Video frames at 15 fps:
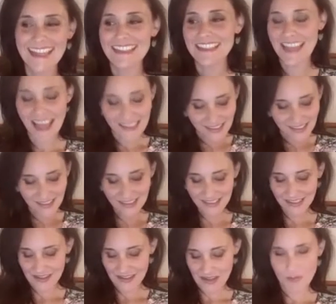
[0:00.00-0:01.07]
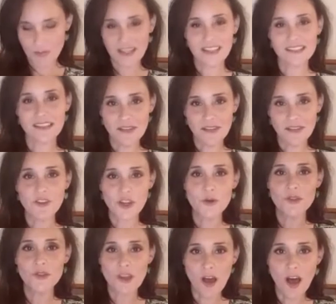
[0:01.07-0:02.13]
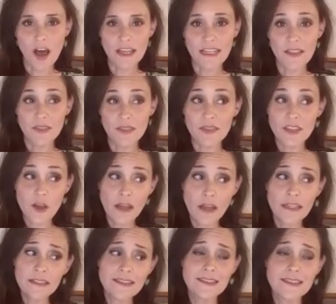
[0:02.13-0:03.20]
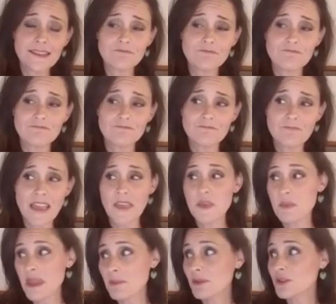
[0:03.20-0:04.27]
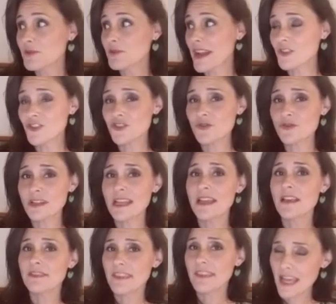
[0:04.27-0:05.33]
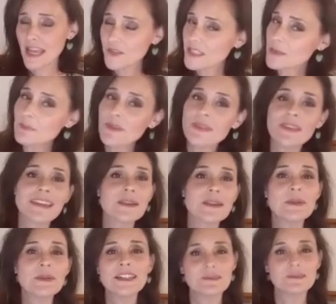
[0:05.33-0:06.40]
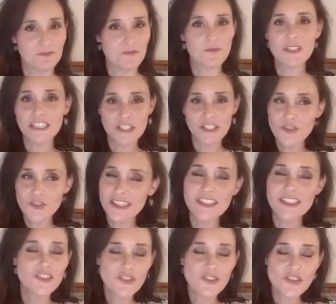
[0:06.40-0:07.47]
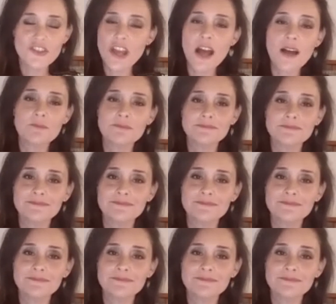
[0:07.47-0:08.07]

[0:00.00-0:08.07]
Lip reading: Yes. Because life goes on, and the audience and the people around you, they have sympathy, but really you just need to do your job.